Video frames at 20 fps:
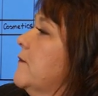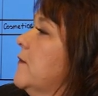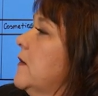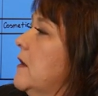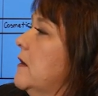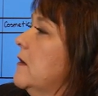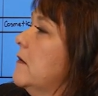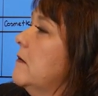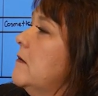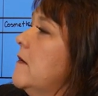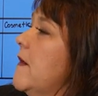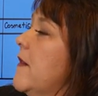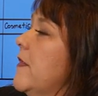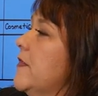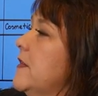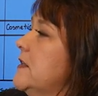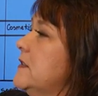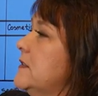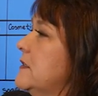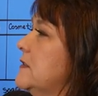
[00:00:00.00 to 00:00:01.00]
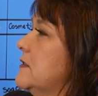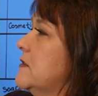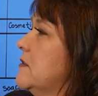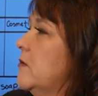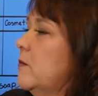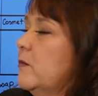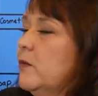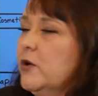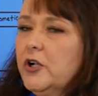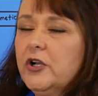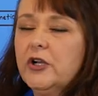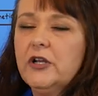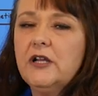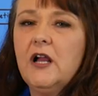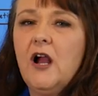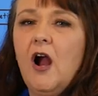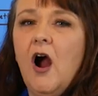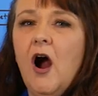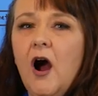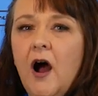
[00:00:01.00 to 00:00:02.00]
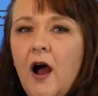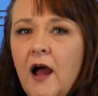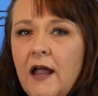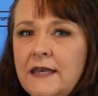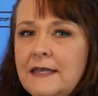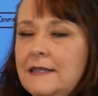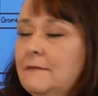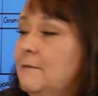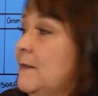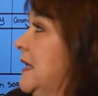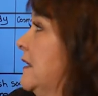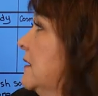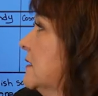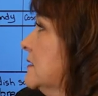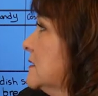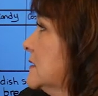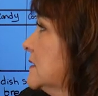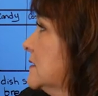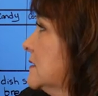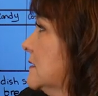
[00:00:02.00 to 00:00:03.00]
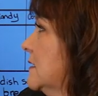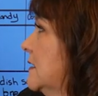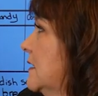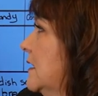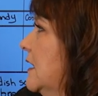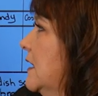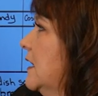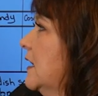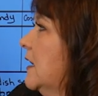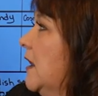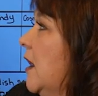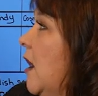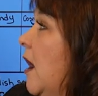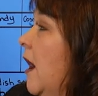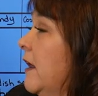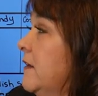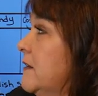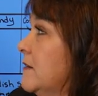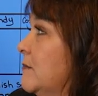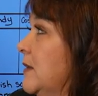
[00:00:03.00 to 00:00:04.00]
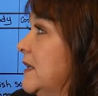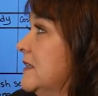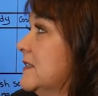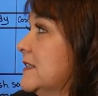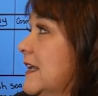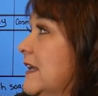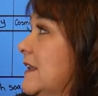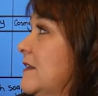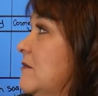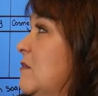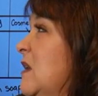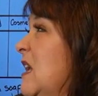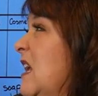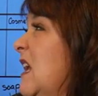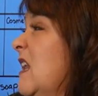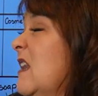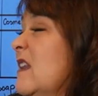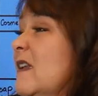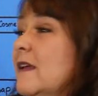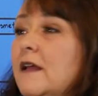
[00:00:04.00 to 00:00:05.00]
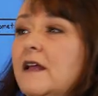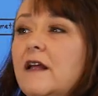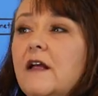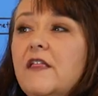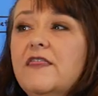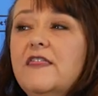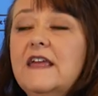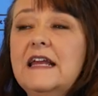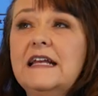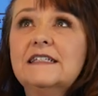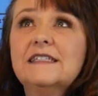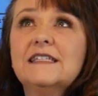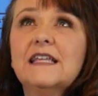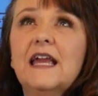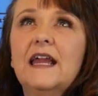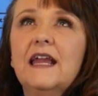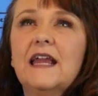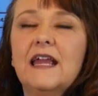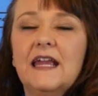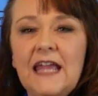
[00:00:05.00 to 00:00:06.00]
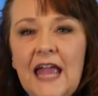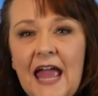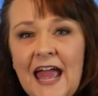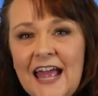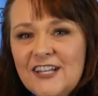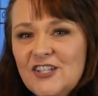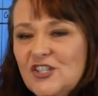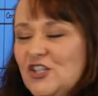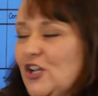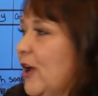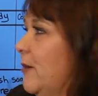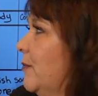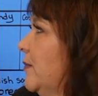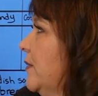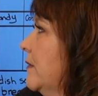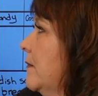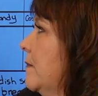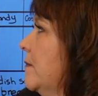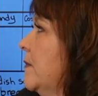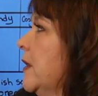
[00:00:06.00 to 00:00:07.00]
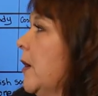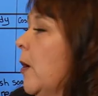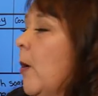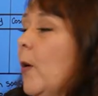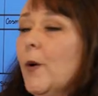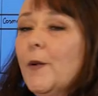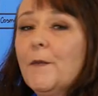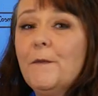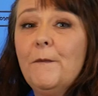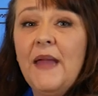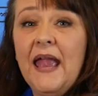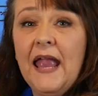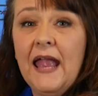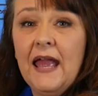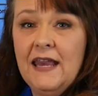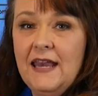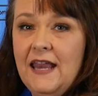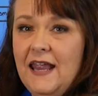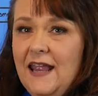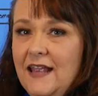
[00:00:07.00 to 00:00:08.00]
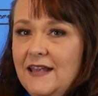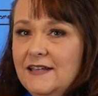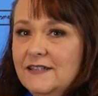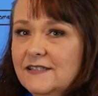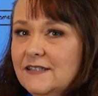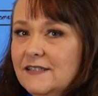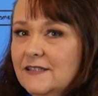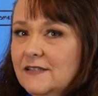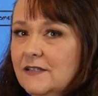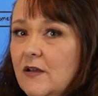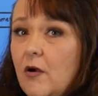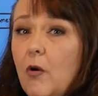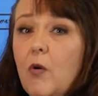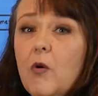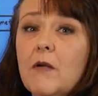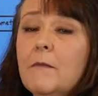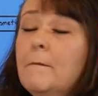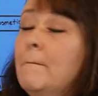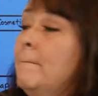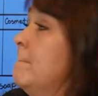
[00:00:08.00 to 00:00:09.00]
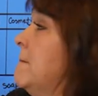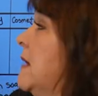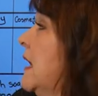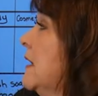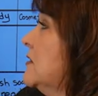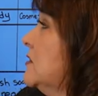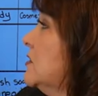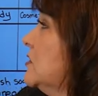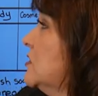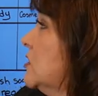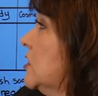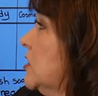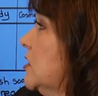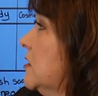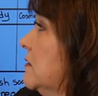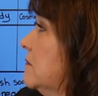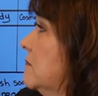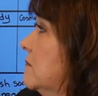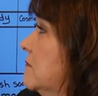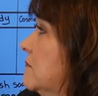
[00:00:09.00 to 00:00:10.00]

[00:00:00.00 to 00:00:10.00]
for you. This is the word condiments. Condiments can mean things like ketchup or mayonnaise or mustard,